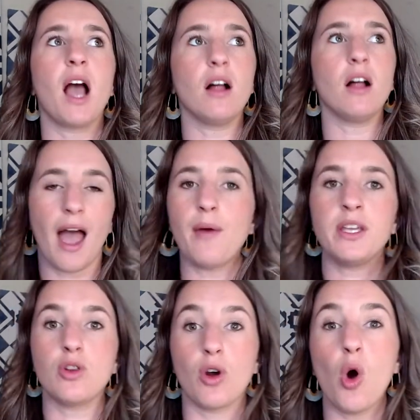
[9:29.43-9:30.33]
allowing
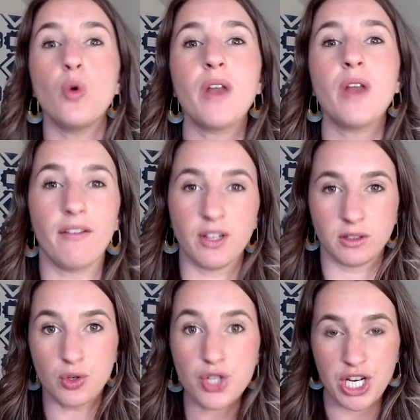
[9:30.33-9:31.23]
your own
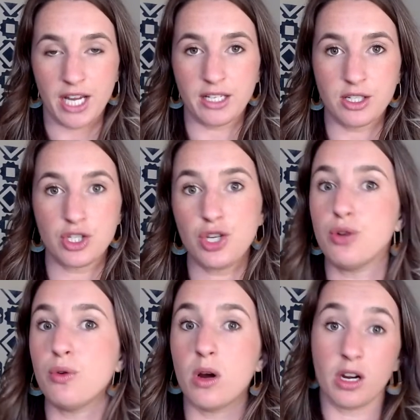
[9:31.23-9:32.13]
evolution
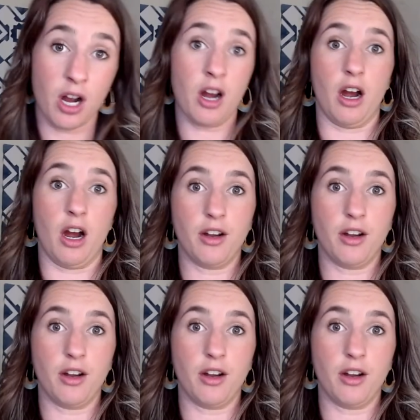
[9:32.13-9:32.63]
to occur?